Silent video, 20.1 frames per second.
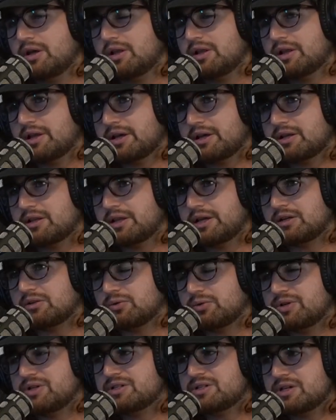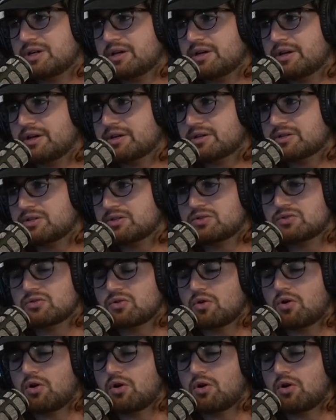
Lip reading: Like Louisiana accents are